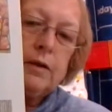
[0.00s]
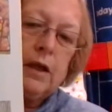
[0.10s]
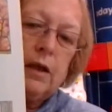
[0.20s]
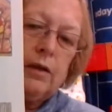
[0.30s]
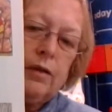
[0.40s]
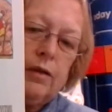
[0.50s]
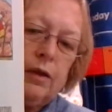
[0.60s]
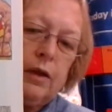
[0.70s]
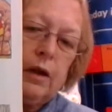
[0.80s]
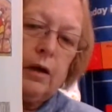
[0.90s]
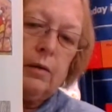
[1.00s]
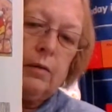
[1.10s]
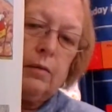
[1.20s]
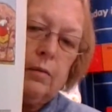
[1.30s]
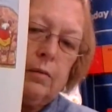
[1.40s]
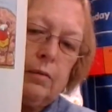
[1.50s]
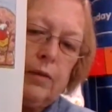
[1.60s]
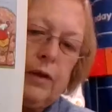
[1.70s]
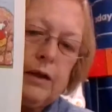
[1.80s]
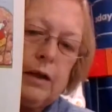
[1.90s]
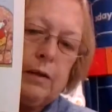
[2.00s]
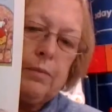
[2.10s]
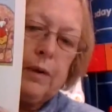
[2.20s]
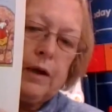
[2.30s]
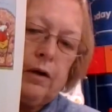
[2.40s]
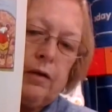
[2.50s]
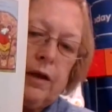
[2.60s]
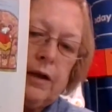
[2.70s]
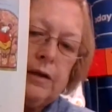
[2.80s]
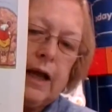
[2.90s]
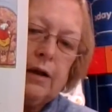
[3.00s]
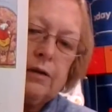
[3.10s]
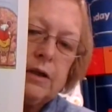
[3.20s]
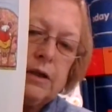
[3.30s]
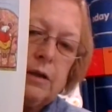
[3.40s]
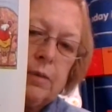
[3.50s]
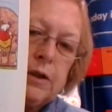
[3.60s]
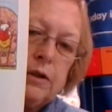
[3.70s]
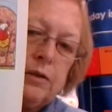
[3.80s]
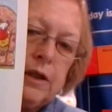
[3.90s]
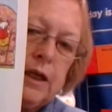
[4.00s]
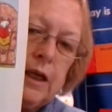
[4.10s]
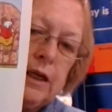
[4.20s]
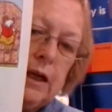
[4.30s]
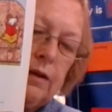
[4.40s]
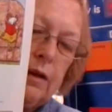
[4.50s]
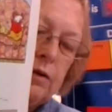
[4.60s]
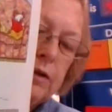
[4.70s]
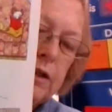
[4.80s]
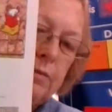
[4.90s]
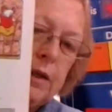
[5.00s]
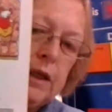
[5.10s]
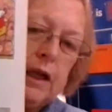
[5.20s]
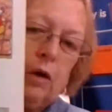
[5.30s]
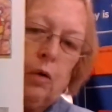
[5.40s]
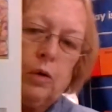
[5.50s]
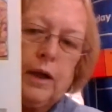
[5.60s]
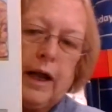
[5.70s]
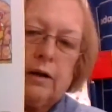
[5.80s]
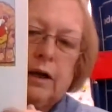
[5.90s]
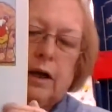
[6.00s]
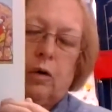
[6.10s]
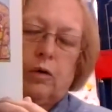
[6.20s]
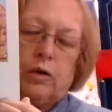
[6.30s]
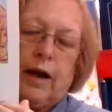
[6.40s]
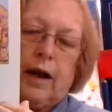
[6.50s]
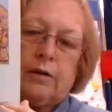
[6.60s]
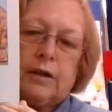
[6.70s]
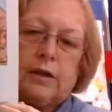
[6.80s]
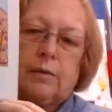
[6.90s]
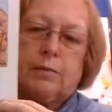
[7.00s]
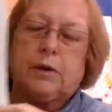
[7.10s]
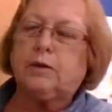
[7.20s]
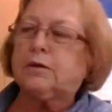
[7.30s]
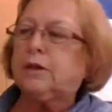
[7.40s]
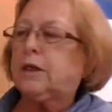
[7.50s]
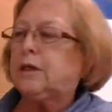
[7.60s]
the thing that in these houses that produce heat, and there's some in the older houses that produce heat.